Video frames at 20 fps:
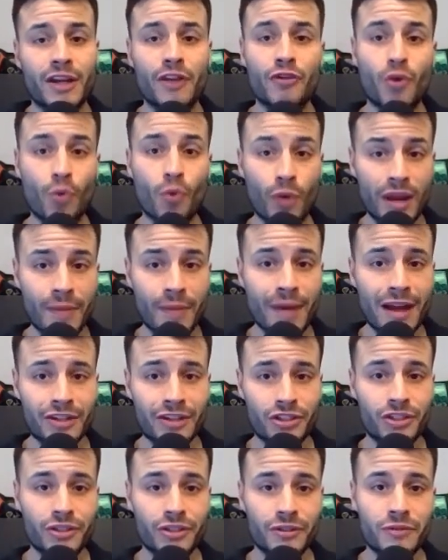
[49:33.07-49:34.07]
The
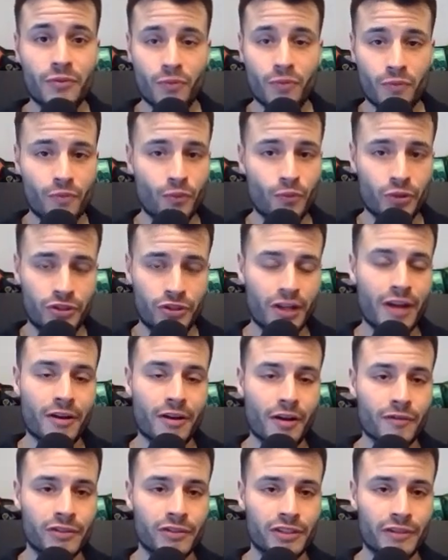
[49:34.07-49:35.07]
rematch was not
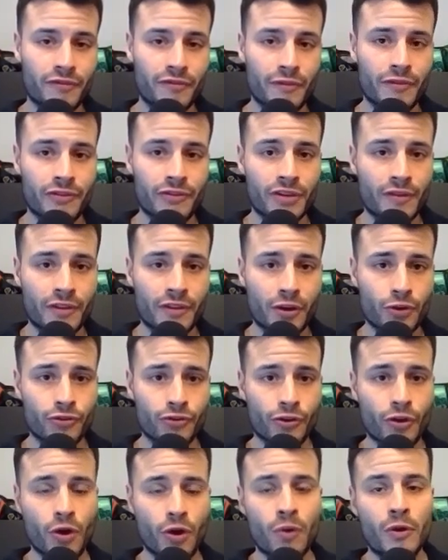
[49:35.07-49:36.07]
obviously 57 years
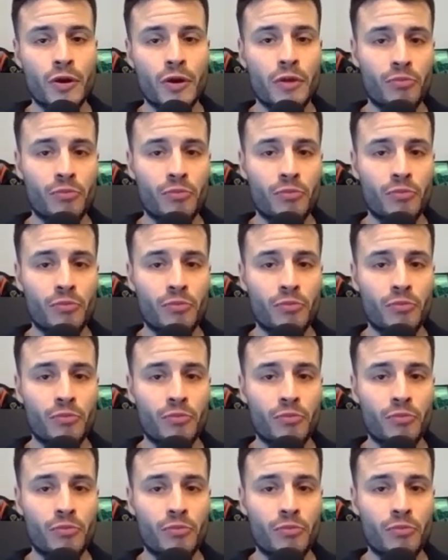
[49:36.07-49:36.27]
ago,